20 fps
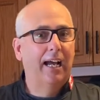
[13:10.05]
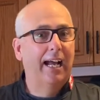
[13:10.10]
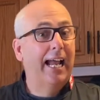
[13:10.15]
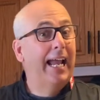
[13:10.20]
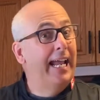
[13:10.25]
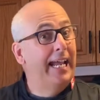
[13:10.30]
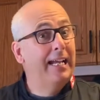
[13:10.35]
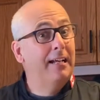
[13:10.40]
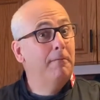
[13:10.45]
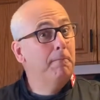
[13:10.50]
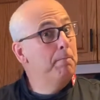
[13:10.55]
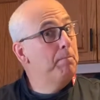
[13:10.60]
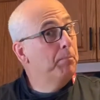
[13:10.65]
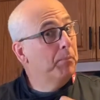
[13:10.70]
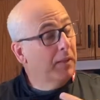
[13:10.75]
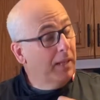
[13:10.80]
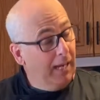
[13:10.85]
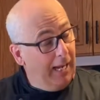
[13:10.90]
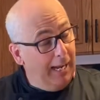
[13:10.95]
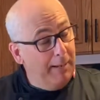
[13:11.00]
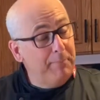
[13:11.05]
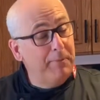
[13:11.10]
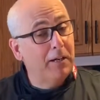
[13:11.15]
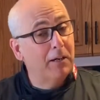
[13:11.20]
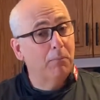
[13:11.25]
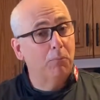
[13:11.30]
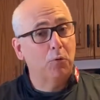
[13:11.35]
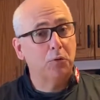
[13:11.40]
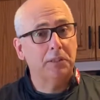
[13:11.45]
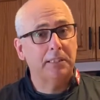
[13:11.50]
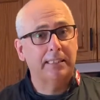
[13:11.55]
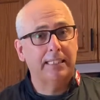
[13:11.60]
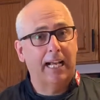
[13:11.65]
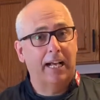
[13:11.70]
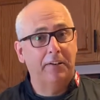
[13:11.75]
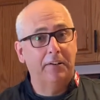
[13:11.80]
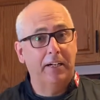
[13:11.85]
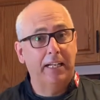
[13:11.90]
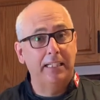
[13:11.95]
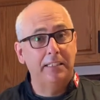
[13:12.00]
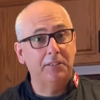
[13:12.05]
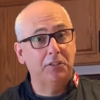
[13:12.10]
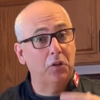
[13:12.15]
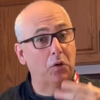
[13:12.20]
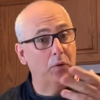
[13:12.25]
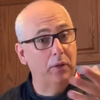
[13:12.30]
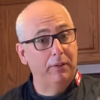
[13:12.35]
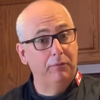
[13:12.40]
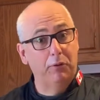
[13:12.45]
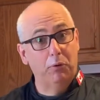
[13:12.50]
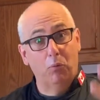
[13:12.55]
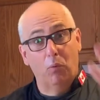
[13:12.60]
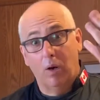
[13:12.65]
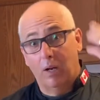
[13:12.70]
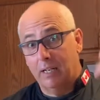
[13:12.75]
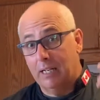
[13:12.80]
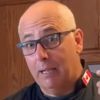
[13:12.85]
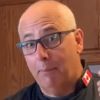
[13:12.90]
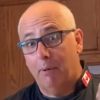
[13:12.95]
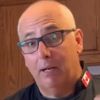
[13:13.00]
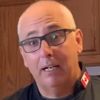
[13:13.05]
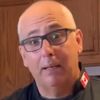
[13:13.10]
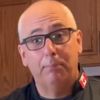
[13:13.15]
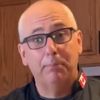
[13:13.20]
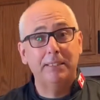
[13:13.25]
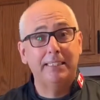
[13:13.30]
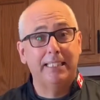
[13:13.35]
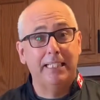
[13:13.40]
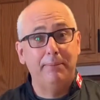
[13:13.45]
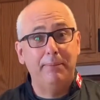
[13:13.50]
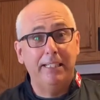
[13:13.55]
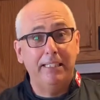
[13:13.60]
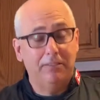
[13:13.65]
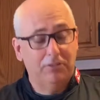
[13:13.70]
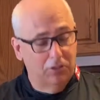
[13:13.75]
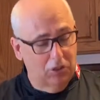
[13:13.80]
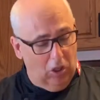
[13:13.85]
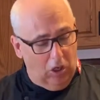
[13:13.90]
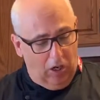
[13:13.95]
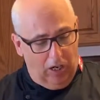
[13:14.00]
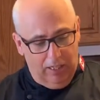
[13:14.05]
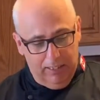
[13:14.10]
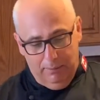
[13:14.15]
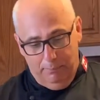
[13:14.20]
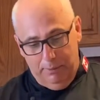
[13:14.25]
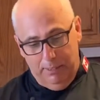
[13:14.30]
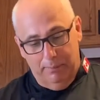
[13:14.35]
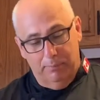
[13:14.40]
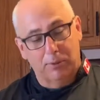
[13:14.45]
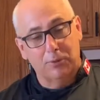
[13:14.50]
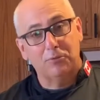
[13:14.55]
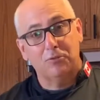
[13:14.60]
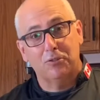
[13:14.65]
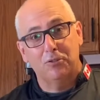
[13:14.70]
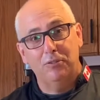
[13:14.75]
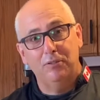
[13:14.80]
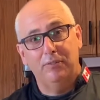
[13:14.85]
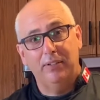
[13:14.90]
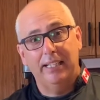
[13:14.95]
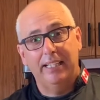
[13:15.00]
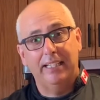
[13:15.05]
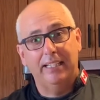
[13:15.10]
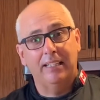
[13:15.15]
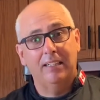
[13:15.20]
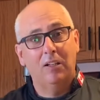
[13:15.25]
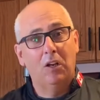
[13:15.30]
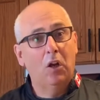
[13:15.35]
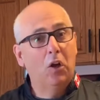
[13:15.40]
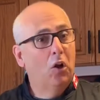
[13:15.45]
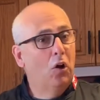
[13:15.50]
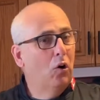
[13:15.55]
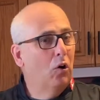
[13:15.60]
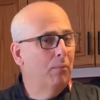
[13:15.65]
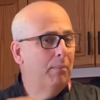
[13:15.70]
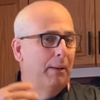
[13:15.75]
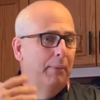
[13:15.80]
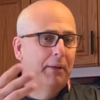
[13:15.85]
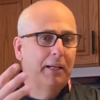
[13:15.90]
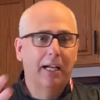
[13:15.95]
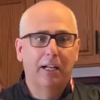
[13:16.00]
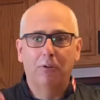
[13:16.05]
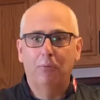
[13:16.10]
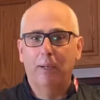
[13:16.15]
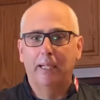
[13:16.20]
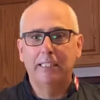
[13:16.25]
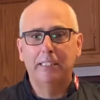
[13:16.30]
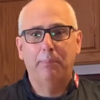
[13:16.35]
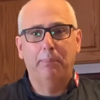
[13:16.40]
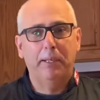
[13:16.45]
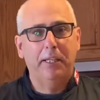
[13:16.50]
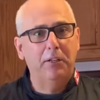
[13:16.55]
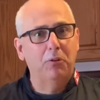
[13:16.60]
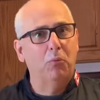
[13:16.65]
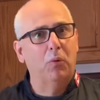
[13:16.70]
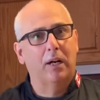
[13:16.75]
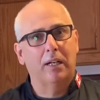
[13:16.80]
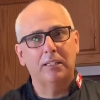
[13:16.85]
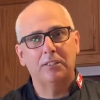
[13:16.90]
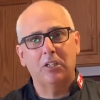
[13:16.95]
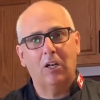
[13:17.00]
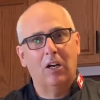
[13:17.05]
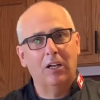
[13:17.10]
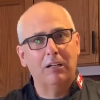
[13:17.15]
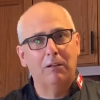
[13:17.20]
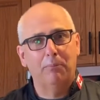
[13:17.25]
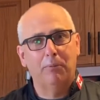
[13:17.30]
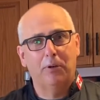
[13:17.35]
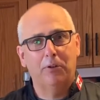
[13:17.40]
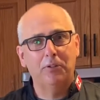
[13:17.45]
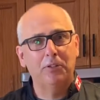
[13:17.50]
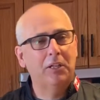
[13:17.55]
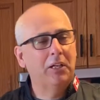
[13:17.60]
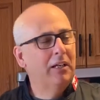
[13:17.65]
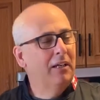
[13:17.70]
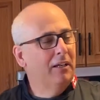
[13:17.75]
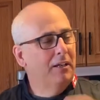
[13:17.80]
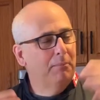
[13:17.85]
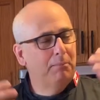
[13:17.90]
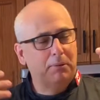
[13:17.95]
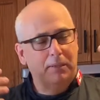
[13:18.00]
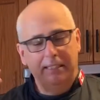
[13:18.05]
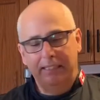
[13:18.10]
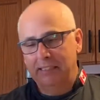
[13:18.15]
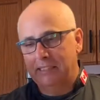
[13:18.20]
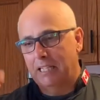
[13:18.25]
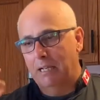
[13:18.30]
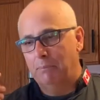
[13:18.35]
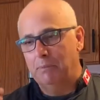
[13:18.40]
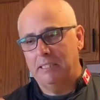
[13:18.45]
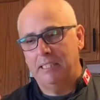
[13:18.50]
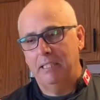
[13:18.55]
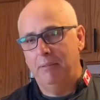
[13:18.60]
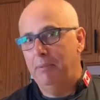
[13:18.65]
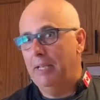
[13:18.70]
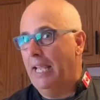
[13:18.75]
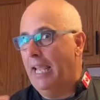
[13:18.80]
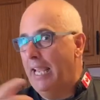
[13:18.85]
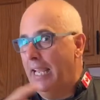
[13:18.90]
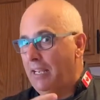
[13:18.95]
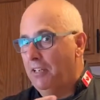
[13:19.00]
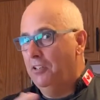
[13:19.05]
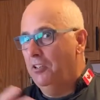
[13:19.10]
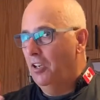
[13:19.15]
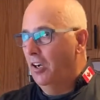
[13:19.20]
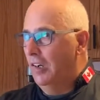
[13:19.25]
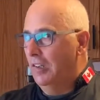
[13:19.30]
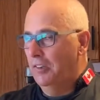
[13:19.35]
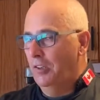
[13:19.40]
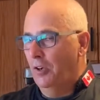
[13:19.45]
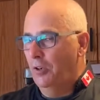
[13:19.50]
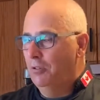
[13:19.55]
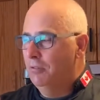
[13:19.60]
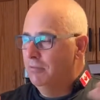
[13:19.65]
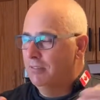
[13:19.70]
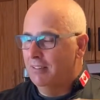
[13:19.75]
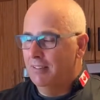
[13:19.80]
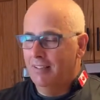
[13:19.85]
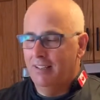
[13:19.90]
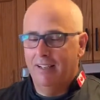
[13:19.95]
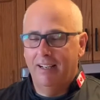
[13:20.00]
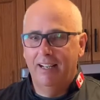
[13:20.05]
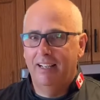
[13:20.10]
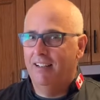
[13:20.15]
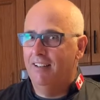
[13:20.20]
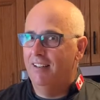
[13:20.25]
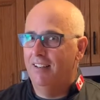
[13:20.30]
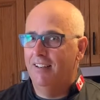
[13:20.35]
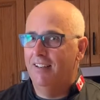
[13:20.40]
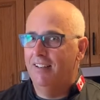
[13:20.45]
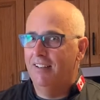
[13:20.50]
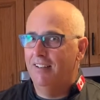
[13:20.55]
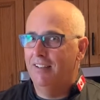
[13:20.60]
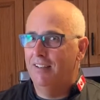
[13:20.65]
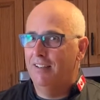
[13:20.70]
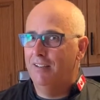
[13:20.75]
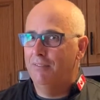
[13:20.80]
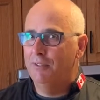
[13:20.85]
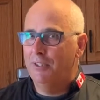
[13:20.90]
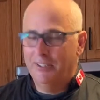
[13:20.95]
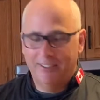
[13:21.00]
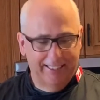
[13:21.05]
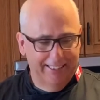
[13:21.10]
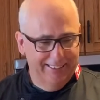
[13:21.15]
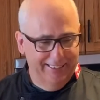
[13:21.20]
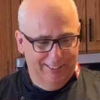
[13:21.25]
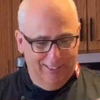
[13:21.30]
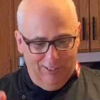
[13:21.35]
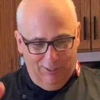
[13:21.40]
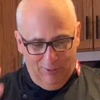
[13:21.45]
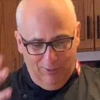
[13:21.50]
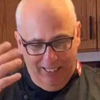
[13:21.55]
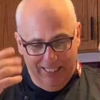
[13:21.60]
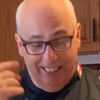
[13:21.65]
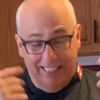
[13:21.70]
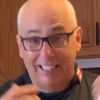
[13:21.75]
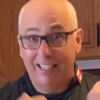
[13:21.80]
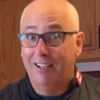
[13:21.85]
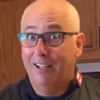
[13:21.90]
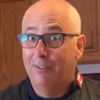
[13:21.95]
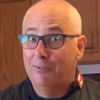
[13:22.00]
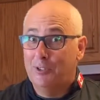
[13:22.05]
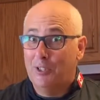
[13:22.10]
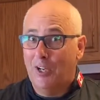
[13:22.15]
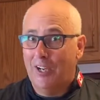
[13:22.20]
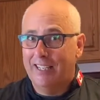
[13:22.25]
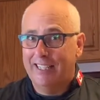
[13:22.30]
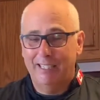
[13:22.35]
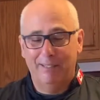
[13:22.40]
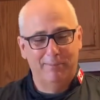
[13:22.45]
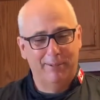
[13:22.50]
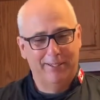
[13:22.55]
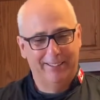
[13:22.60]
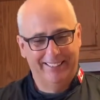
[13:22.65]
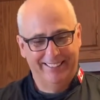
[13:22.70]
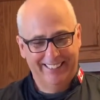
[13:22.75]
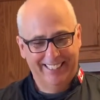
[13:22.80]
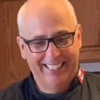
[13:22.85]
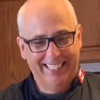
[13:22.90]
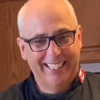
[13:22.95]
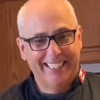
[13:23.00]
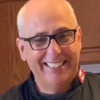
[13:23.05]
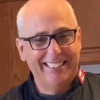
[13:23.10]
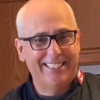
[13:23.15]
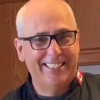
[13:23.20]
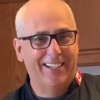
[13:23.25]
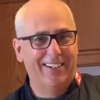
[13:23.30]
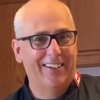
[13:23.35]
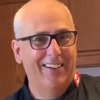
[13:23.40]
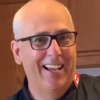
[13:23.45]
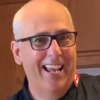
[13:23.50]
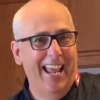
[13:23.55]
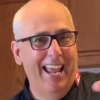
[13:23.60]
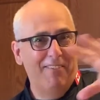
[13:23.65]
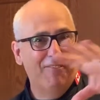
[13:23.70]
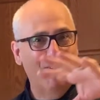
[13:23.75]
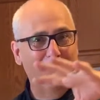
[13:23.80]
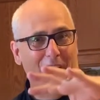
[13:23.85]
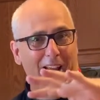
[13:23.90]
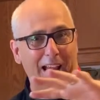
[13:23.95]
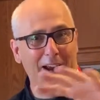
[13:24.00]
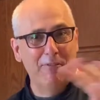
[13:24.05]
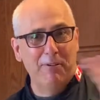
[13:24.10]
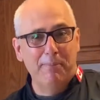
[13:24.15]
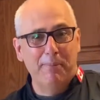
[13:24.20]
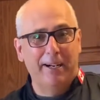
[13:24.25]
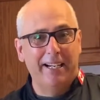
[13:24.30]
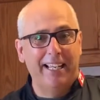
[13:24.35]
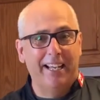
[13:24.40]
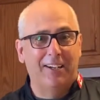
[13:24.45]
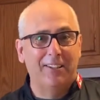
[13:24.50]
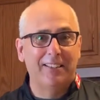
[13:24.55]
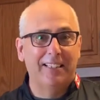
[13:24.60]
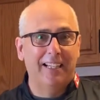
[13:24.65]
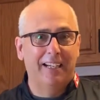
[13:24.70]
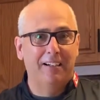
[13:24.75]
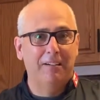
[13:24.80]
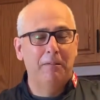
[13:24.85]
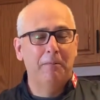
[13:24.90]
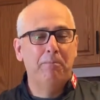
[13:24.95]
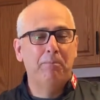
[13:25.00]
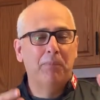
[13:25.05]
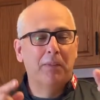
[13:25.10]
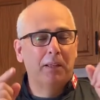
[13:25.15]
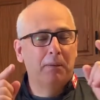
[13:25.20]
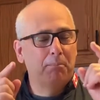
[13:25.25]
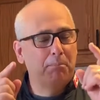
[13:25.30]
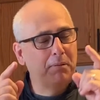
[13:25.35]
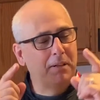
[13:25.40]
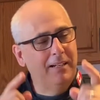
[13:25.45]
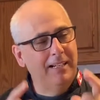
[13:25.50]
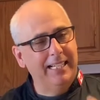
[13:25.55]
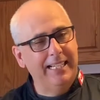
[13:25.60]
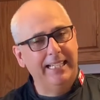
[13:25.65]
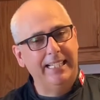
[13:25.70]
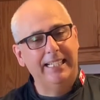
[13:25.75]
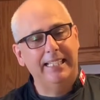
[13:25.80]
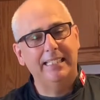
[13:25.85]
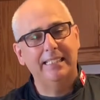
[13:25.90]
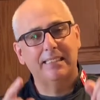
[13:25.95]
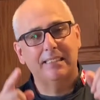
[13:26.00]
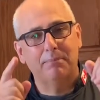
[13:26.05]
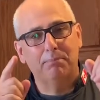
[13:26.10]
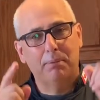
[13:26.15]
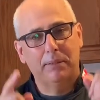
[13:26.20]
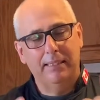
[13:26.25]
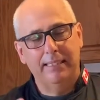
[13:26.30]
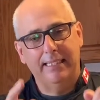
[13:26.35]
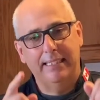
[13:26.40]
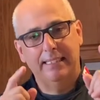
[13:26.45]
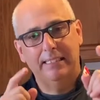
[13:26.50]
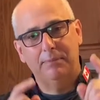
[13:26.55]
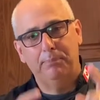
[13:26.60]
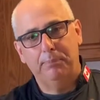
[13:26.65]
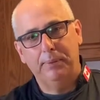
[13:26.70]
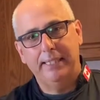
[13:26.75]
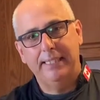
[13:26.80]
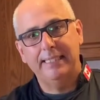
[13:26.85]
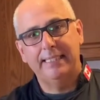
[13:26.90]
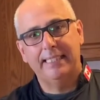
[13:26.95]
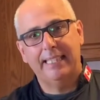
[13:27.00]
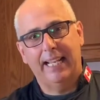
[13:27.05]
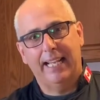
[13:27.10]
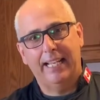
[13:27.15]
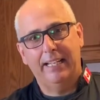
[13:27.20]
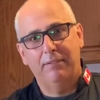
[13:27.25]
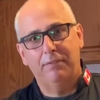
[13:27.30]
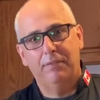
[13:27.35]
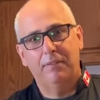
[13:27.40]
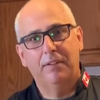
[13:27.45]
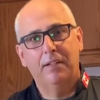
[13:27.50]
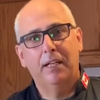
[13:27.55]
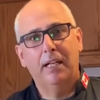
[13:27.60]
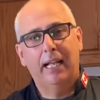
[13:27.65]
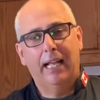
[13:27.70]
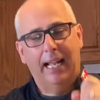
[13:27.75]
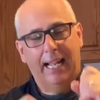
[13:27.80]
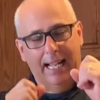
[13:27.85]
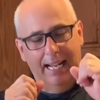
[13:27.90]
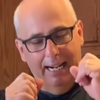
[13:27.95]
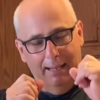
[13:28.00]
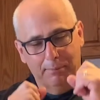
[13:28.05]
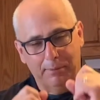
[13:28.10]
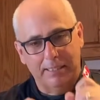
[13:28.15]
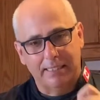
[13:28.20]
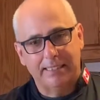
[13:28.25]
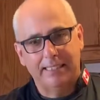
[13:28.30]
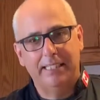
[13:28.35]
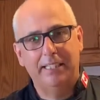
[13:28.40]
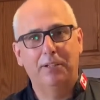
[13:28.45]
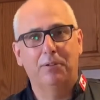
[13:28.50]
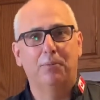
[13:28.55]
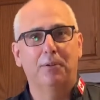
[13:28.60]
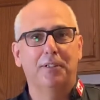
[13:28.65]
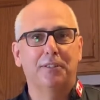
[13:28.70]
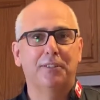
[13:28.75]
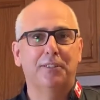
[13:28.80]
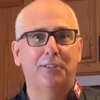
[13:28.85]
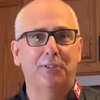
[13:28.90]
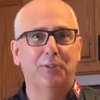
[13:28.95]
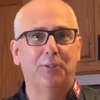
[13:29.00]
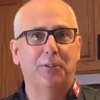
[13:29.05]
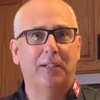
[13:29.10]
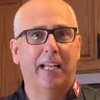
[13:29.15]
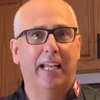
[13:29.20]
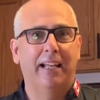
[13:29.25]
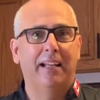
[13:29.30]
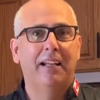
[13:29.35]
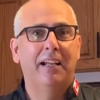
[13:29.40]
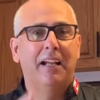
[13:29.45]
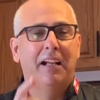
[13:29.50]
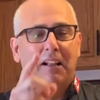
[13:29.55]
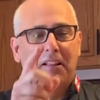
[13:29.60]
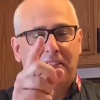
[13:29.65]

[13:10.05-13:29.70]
And I'm there most Saturdays. So if you want to come on up and see me, talk a bit about sous vide, or maybe you got a recipe you want to talk about, please come and see me. Hey, you all know I love cooking. And I love talking about it. So for everybody out there, please be safe. And I'm going to see you real soon, okay?